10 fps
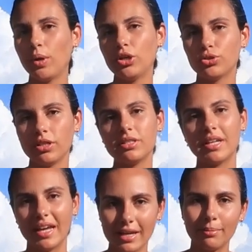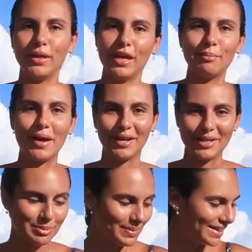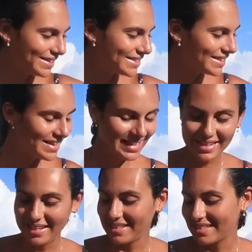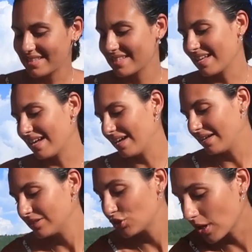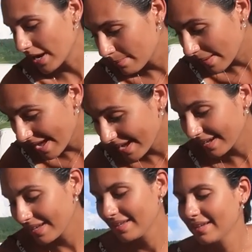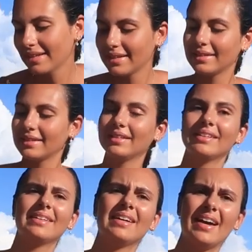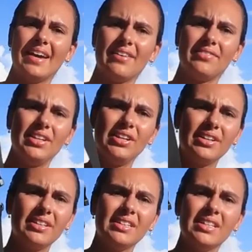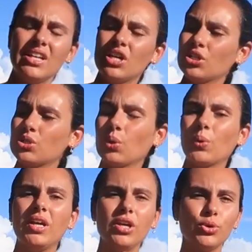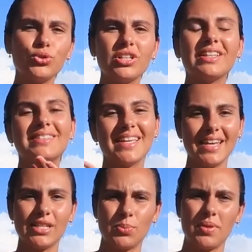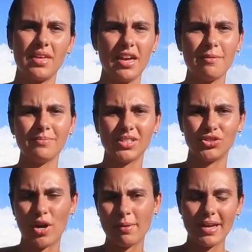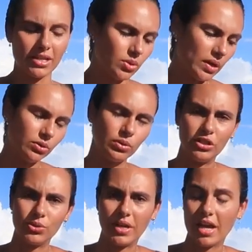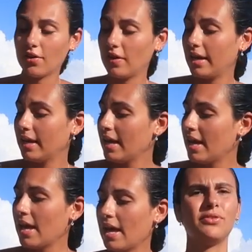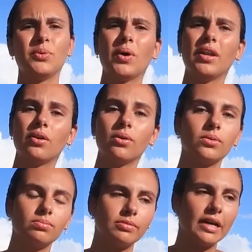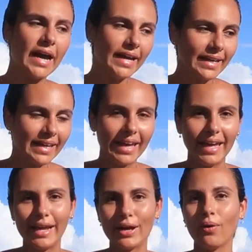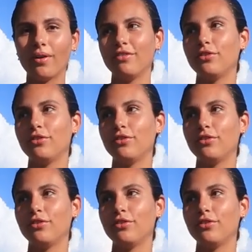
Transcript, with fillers: we usually take, me and my husband, is a dry bag I have here. So he usually takes with him the dry bag, so I don't need to carry. If you want to go kayaking or